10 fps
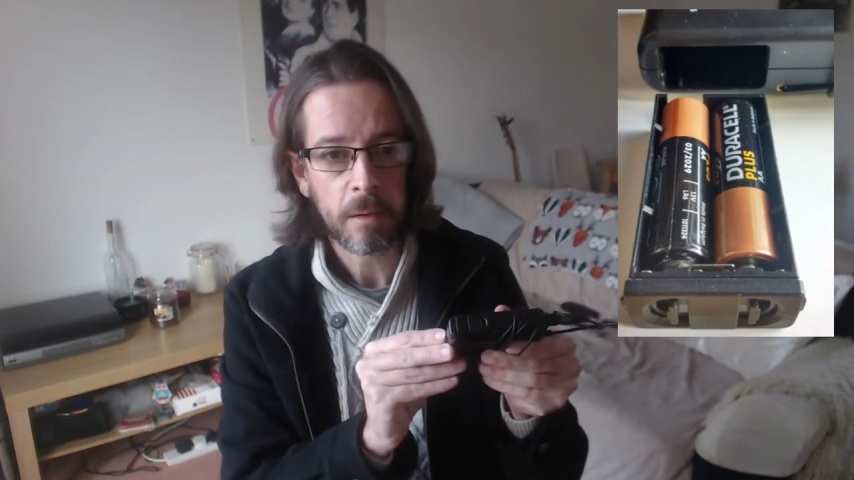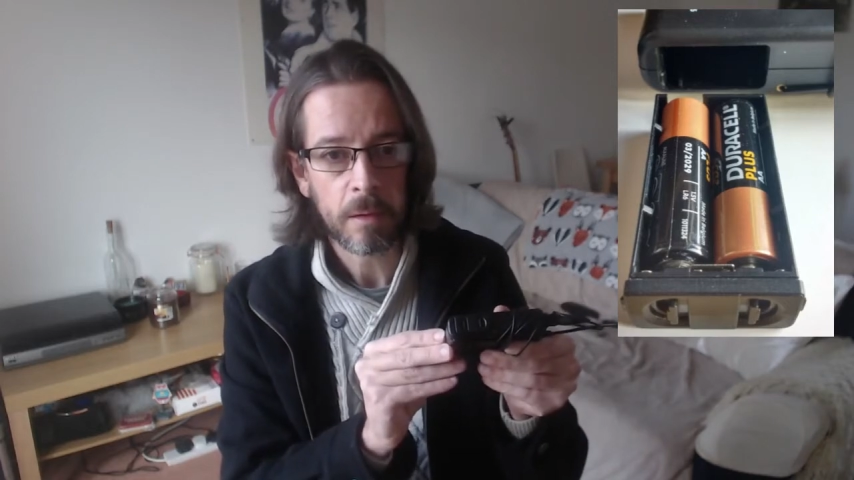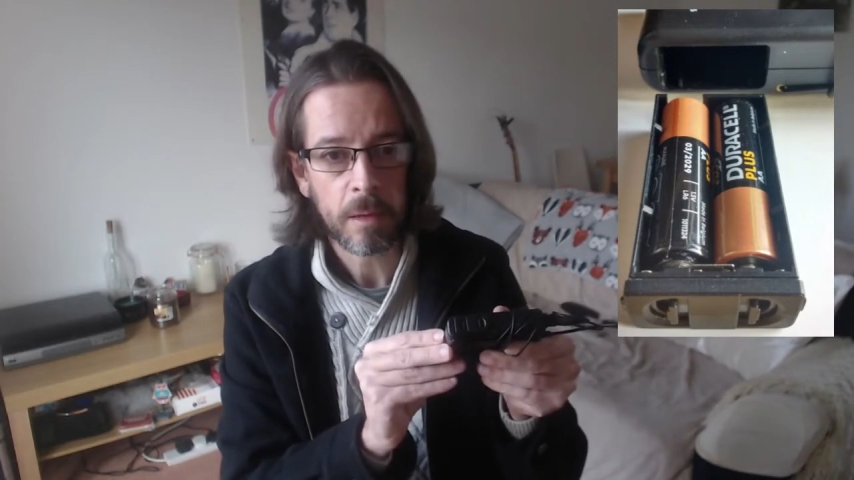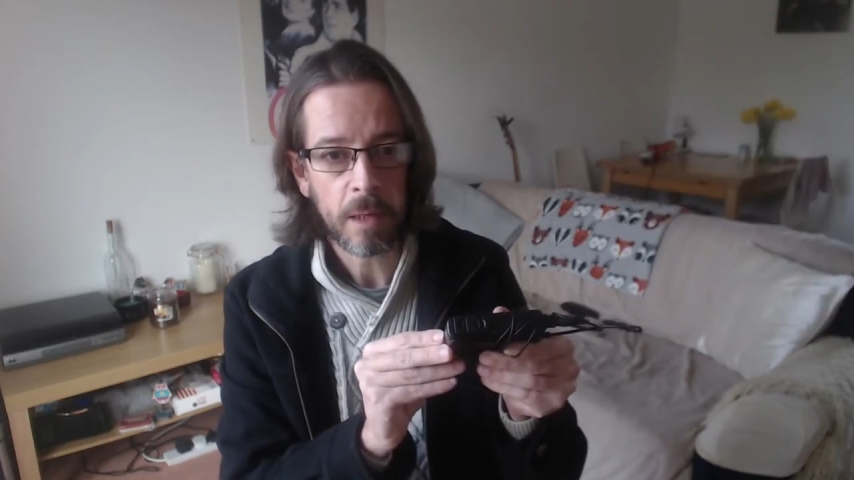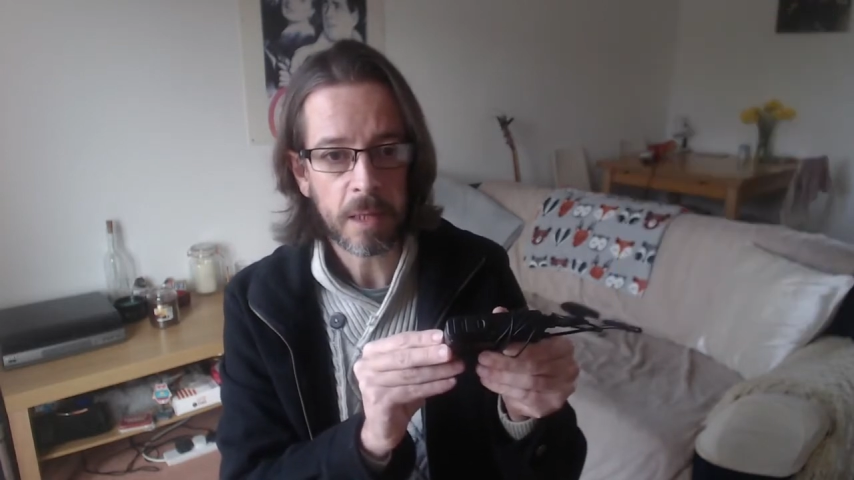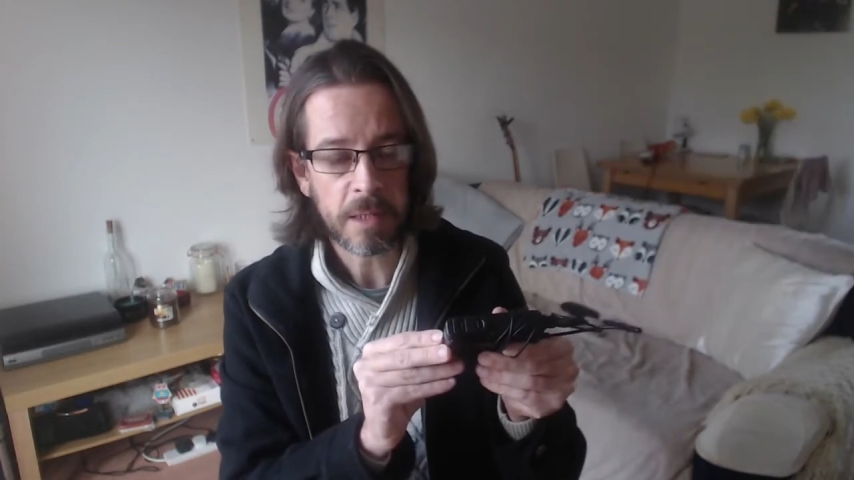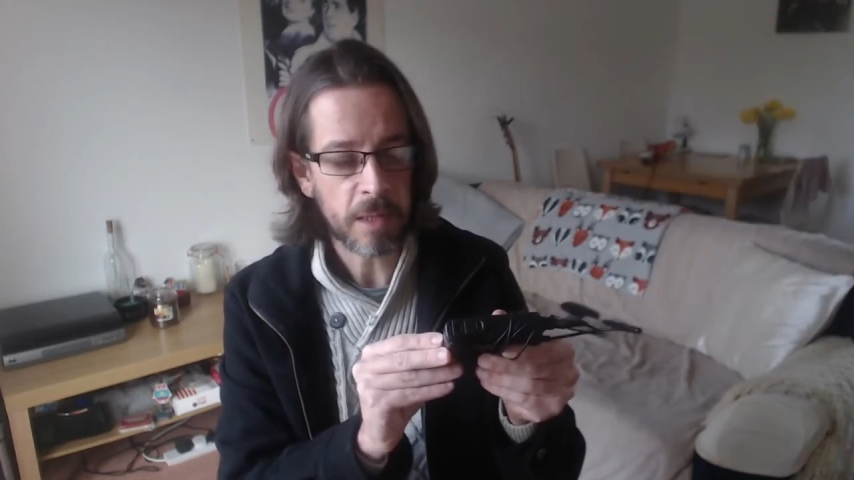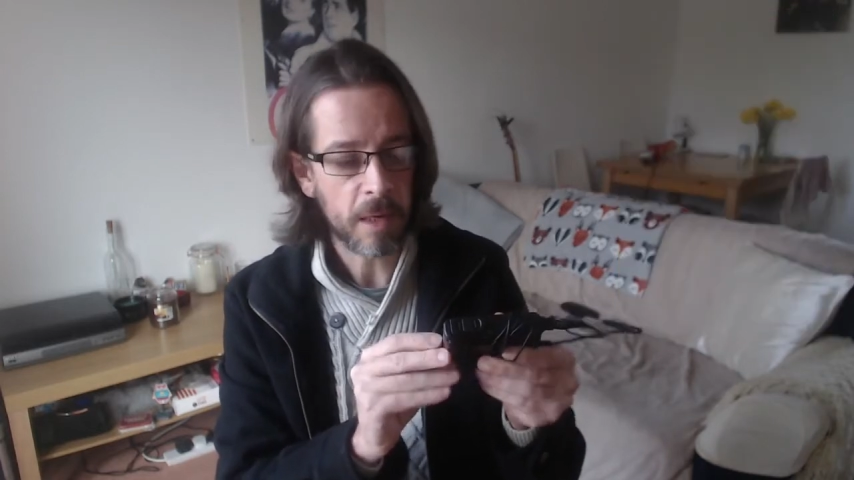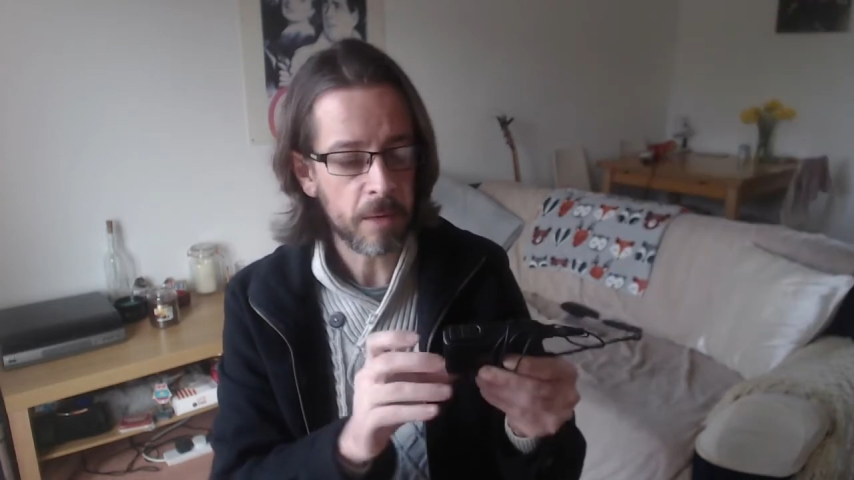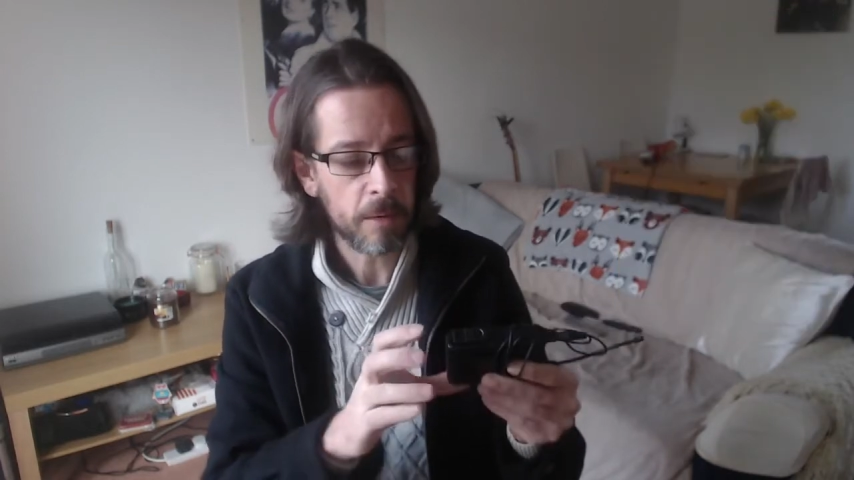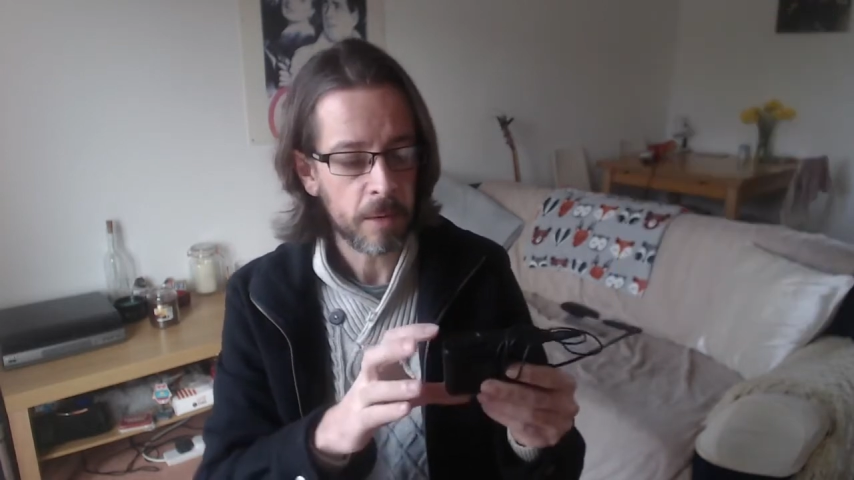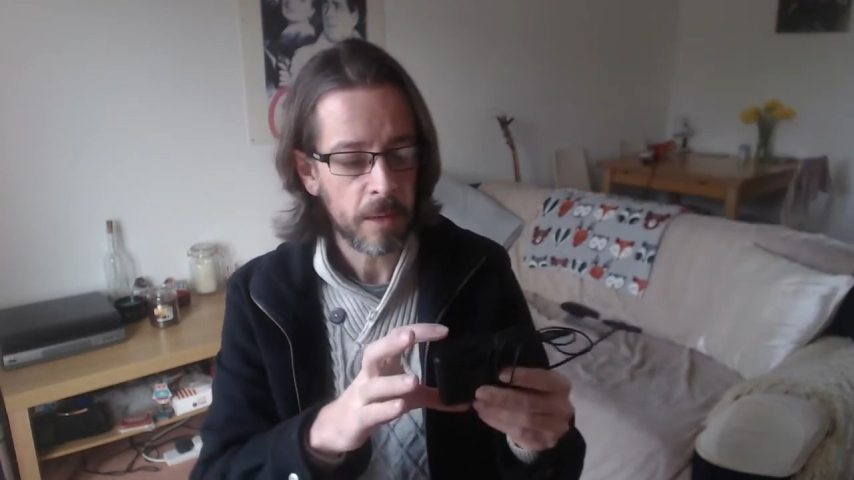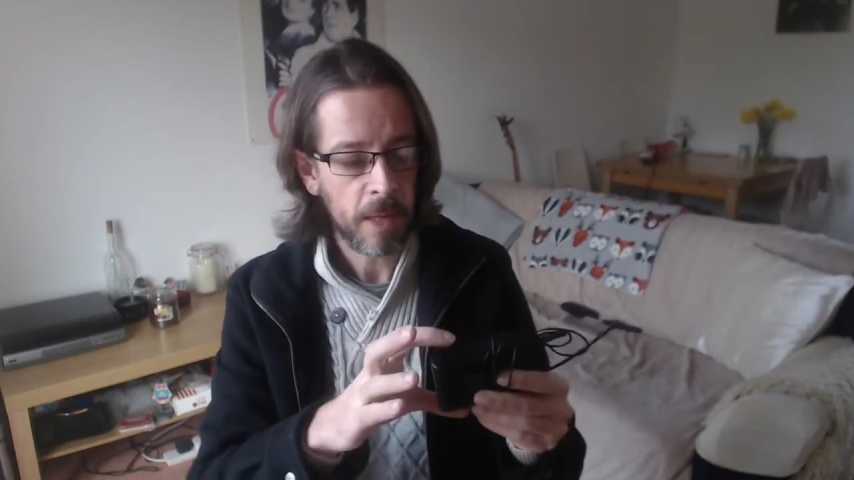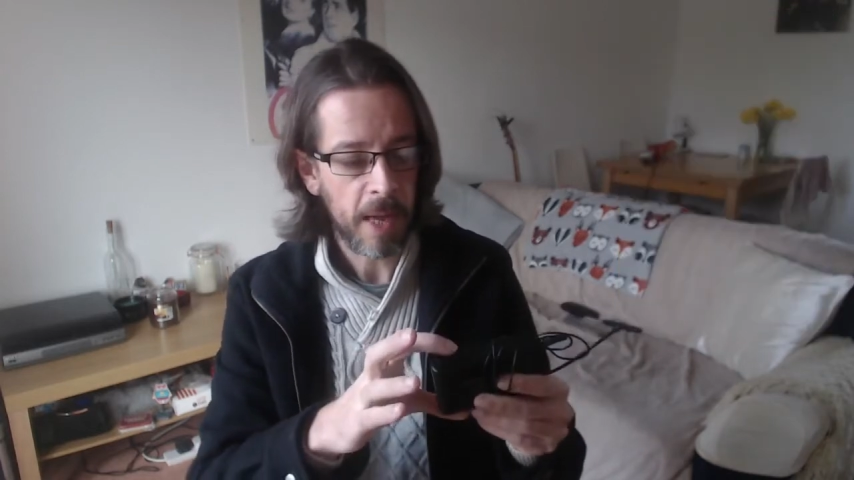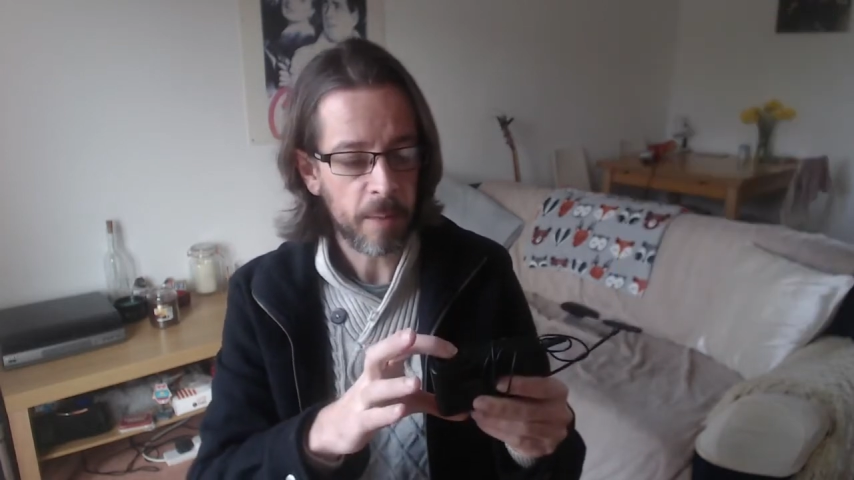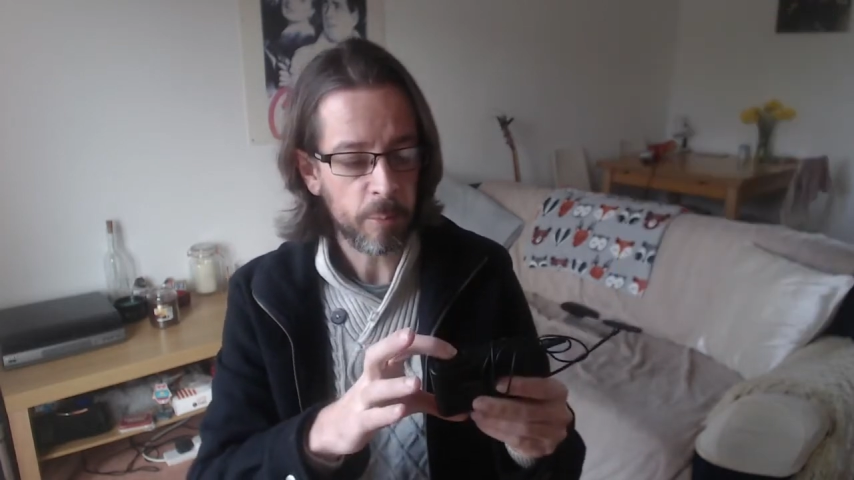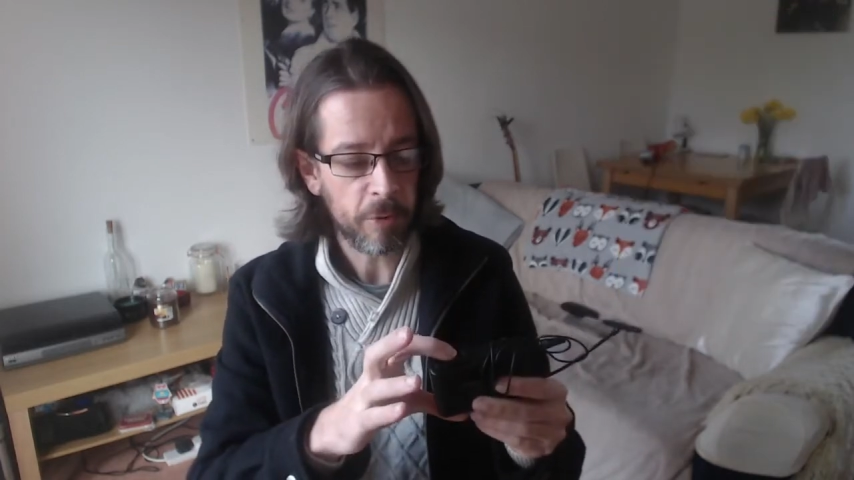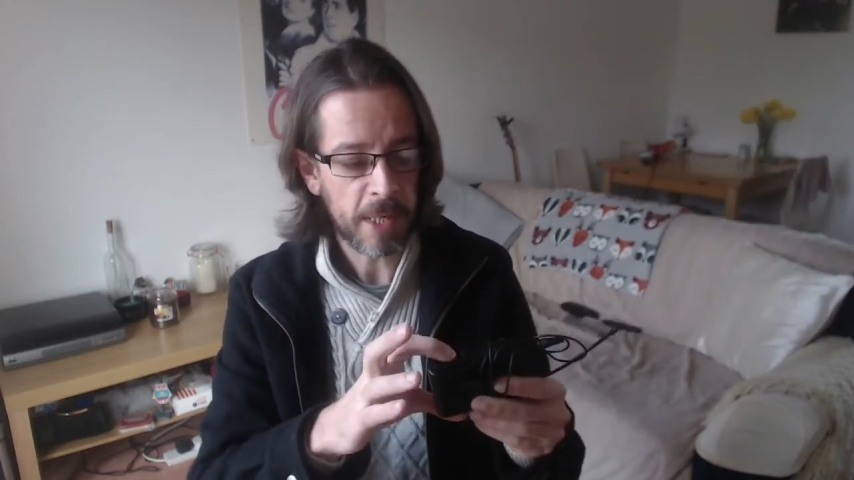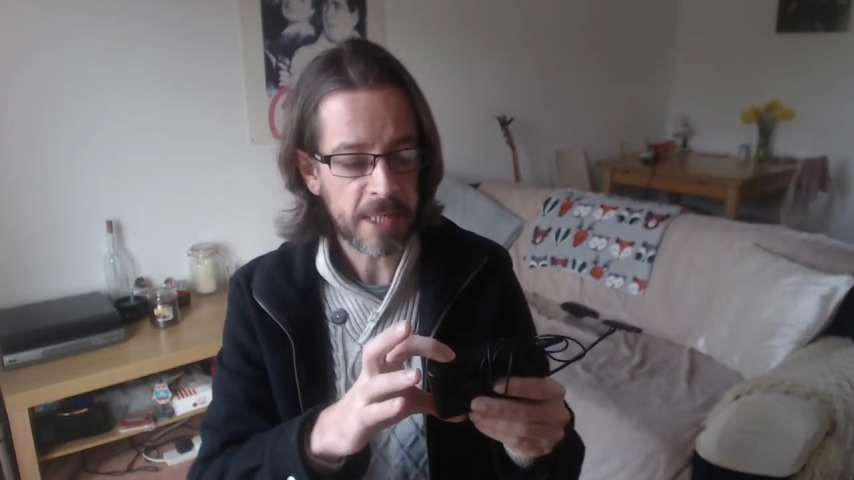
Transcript: like so and press